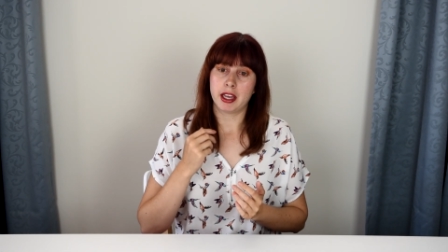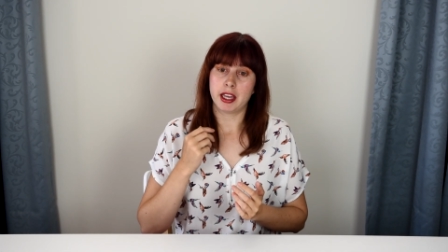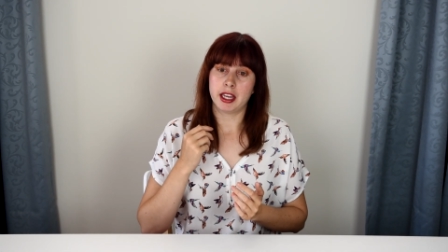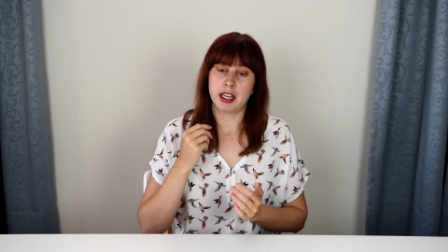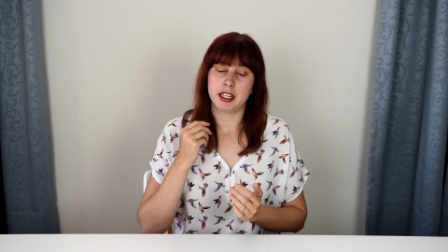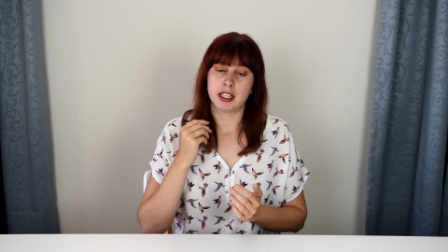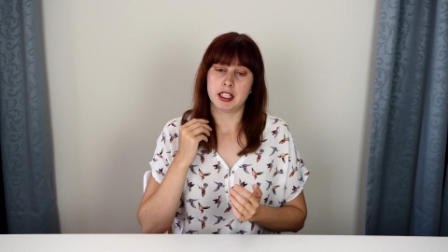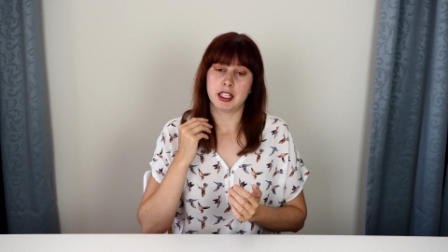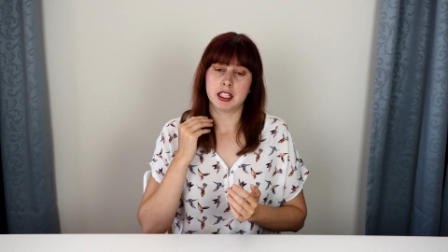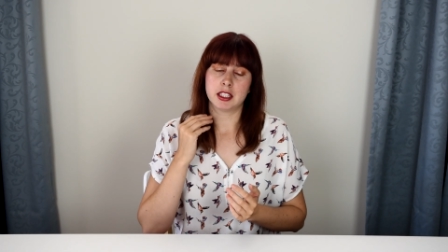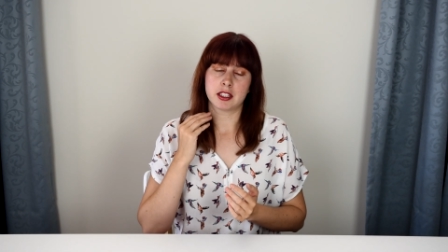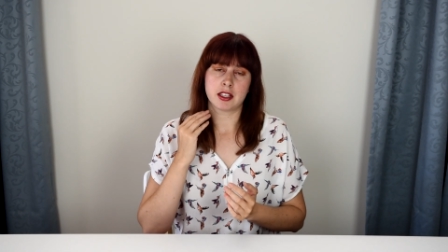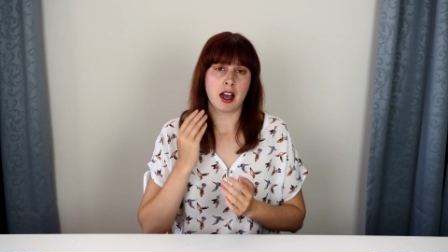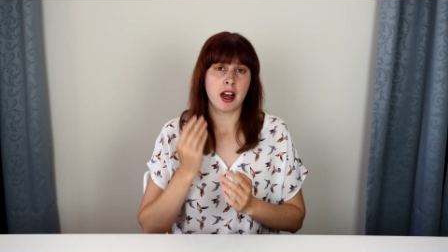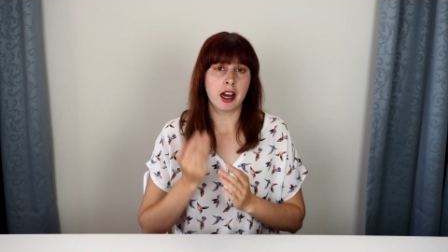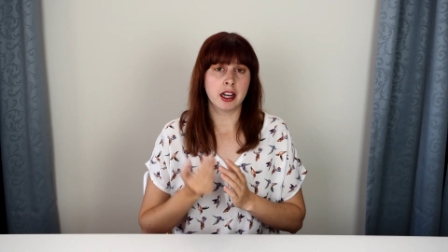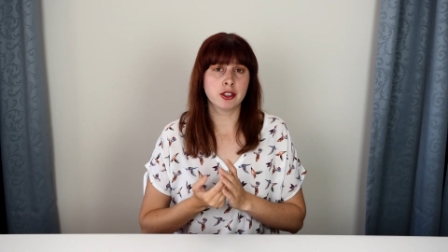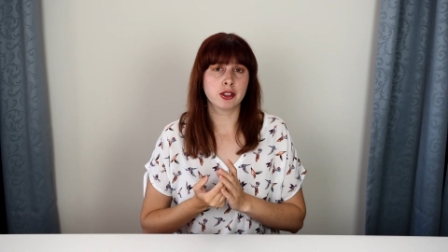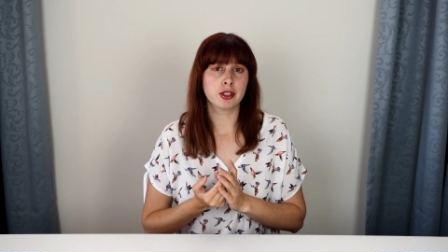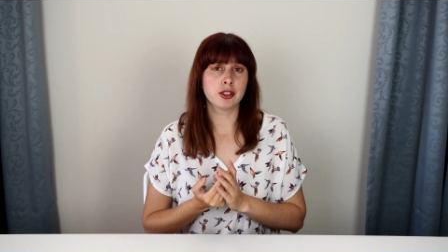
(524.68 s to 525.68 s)
it is
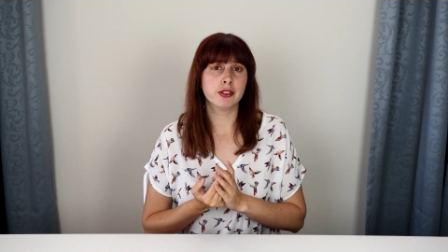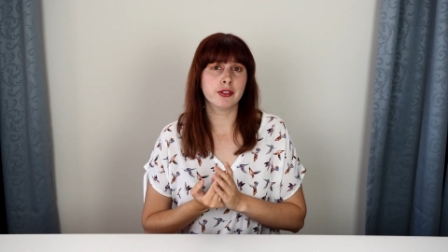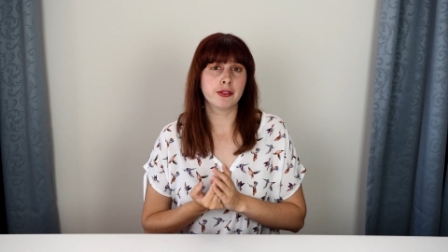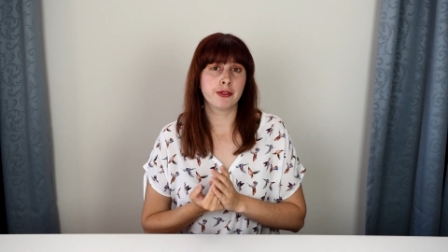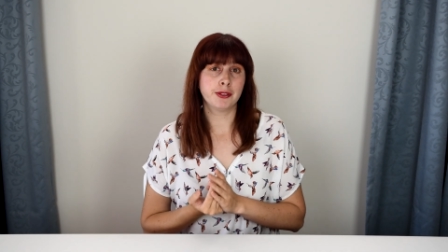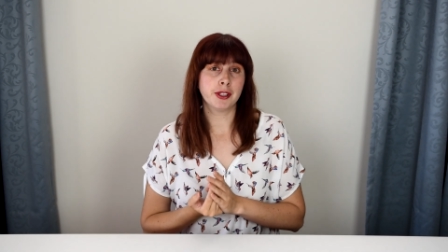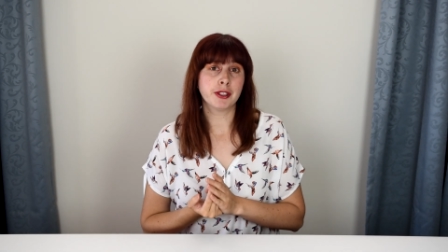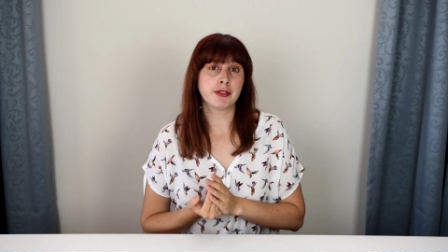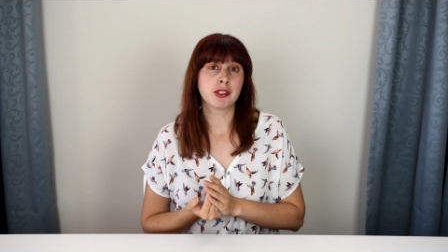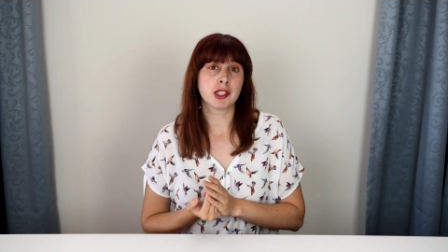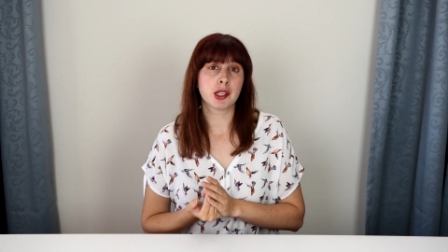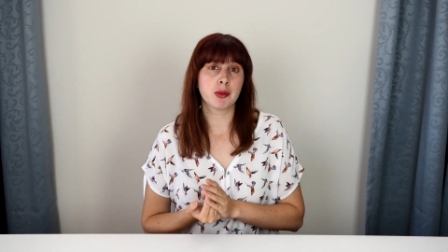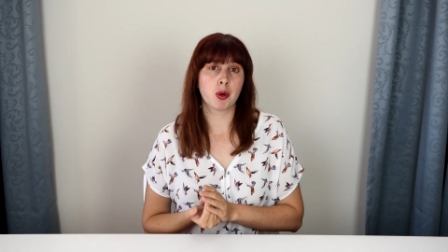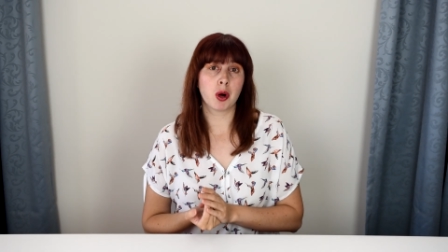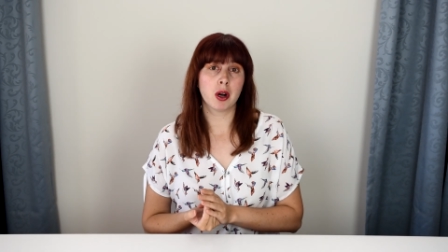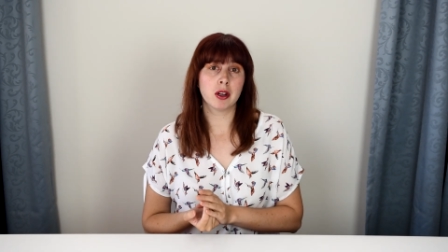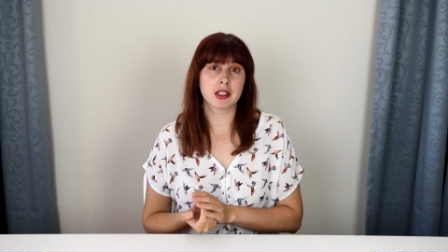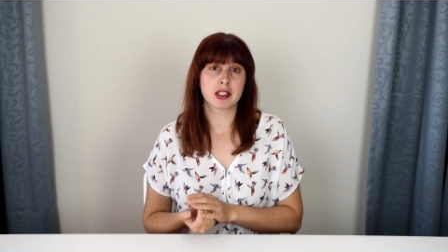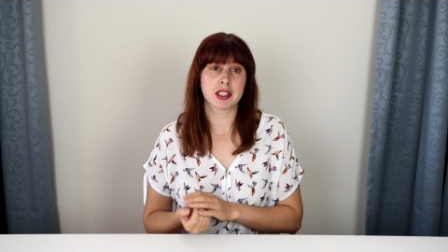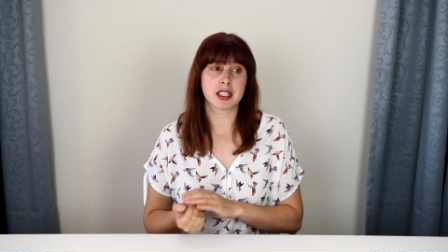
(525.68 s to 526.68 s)
150
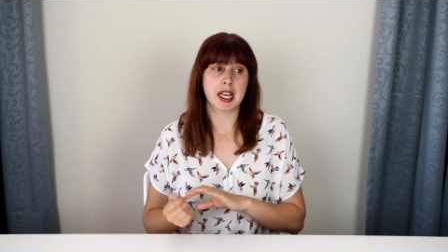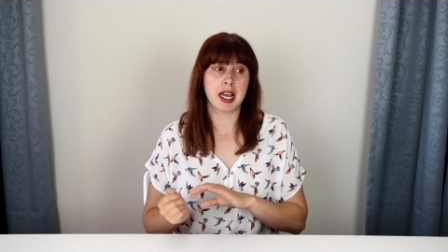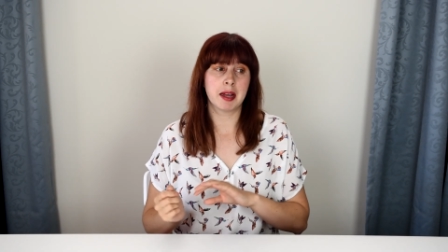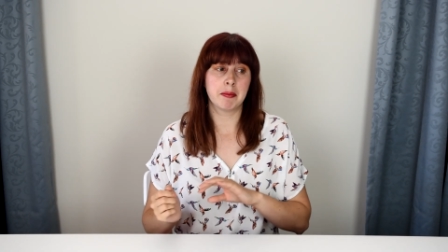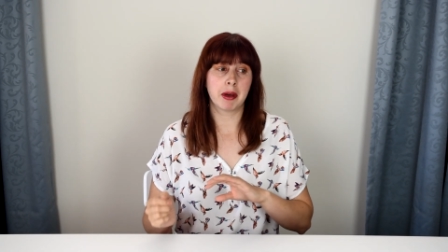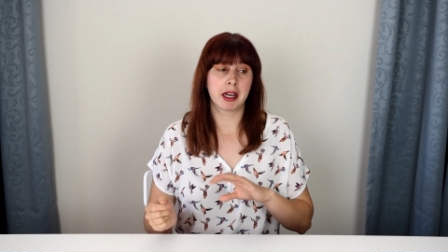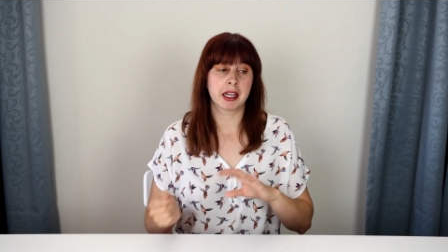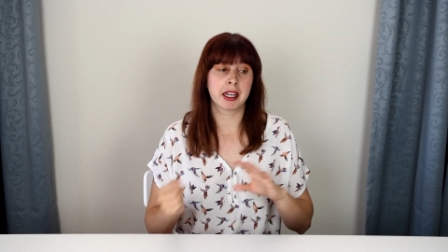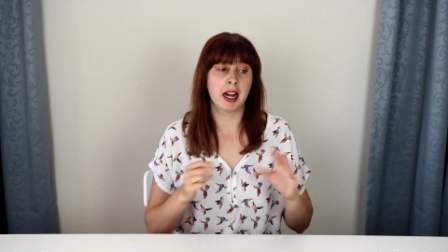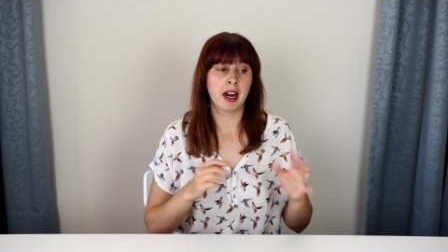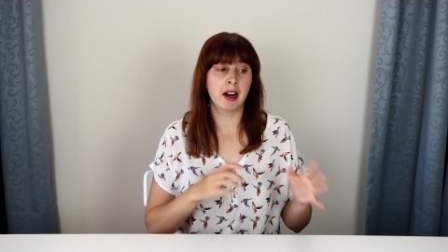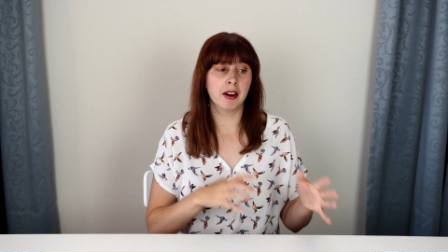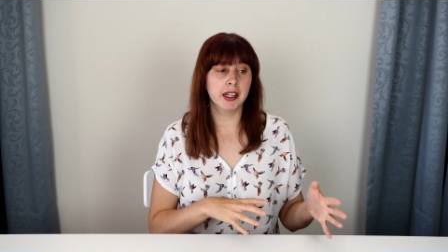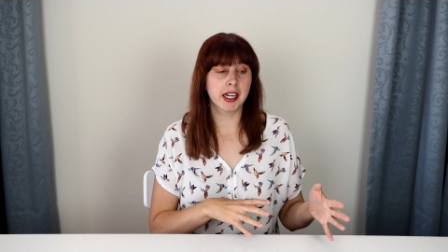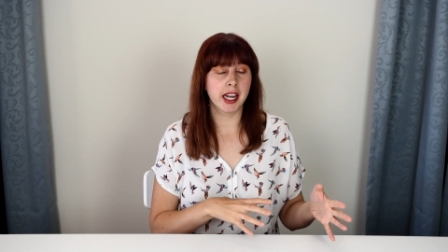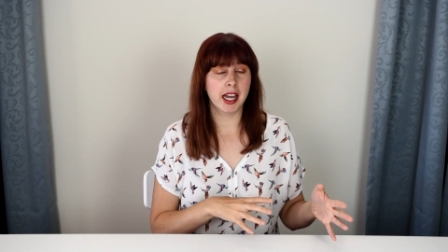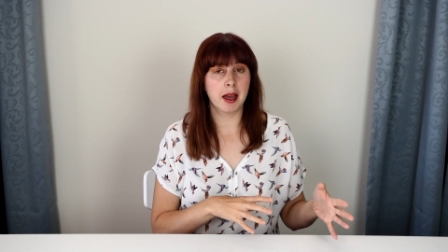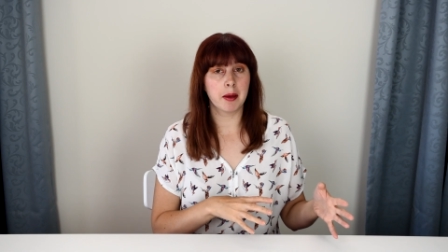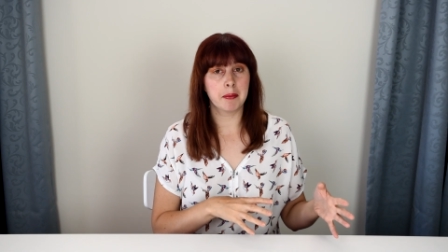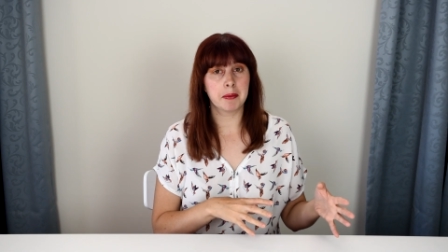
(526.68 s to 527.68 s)
watts and my
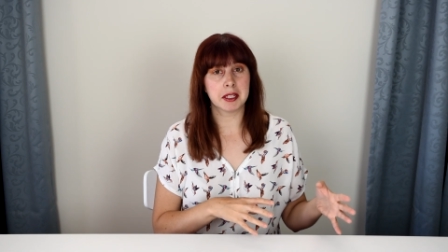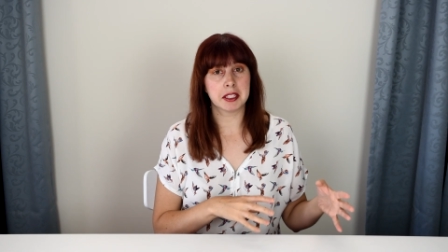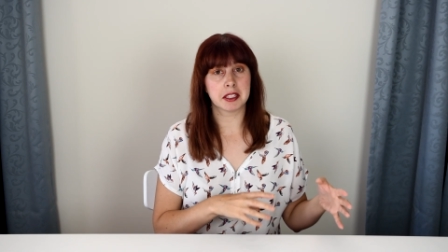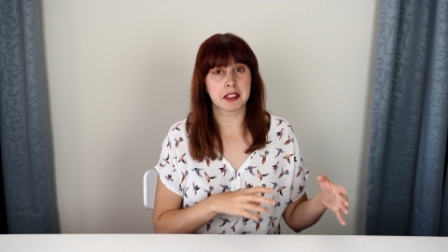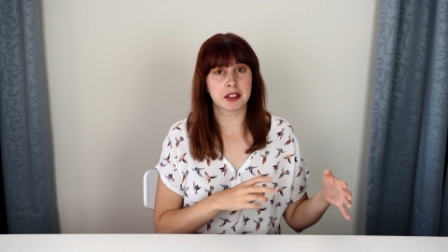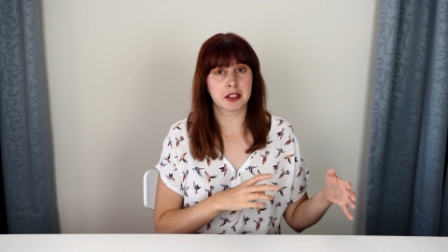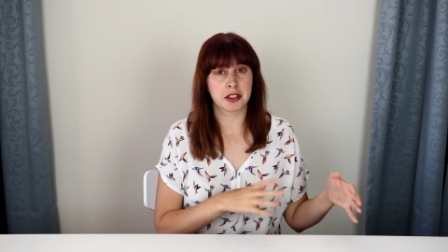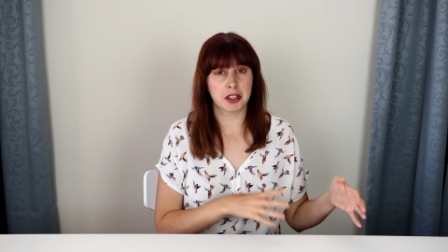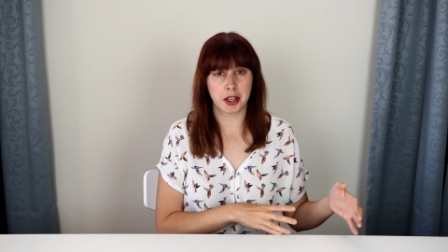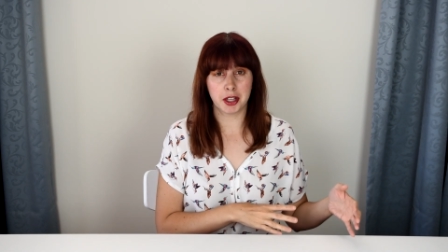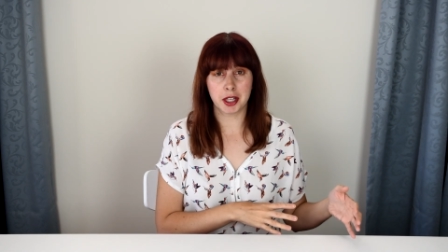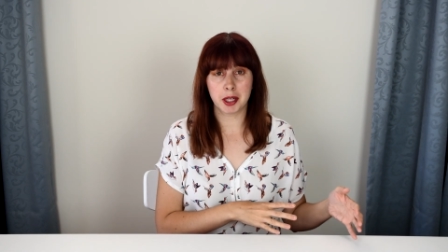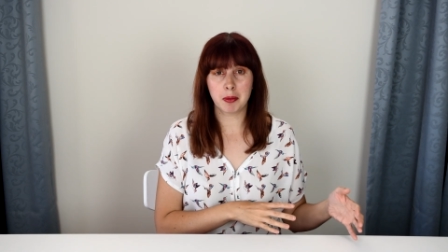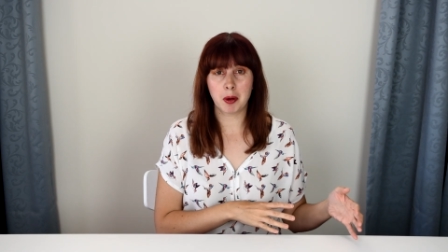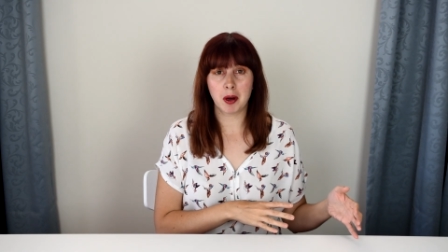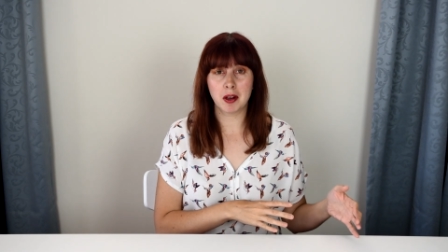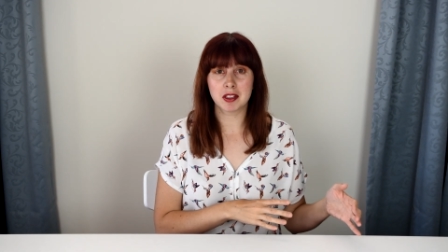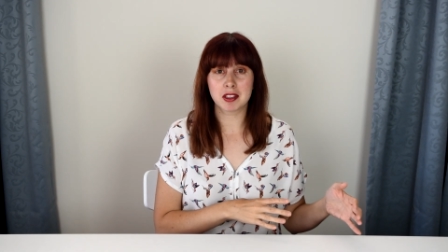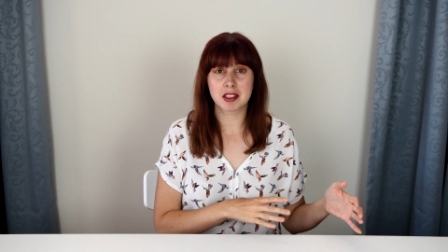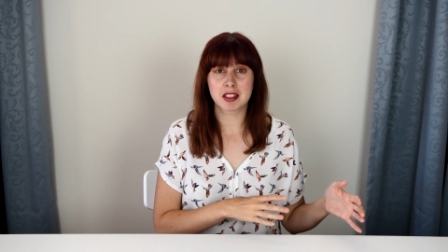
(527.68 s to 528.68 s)
current amp is 30
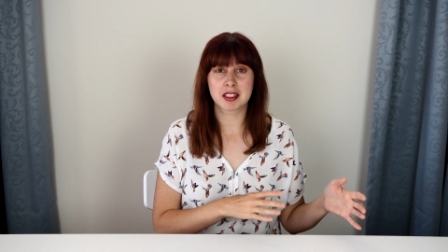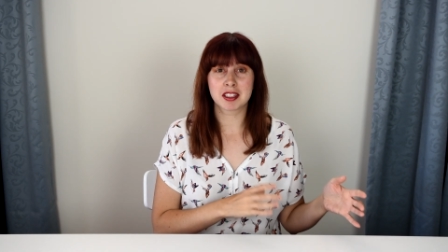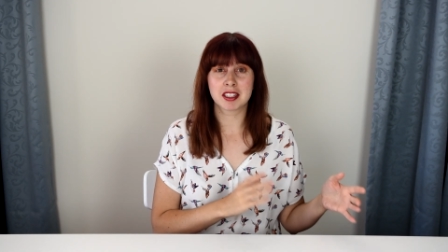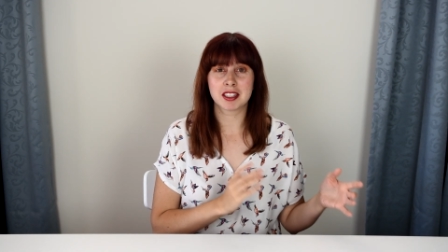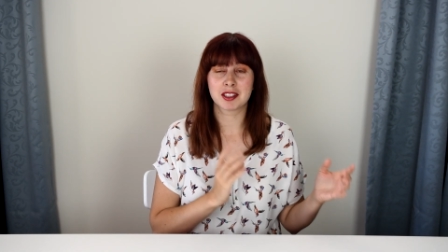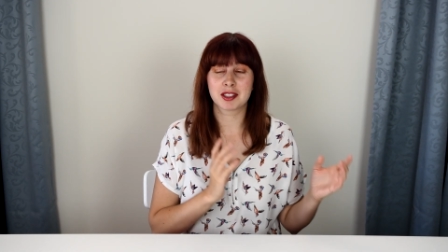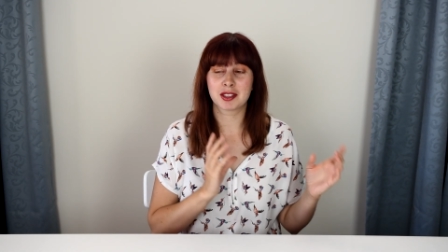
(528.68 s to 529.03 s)
watts,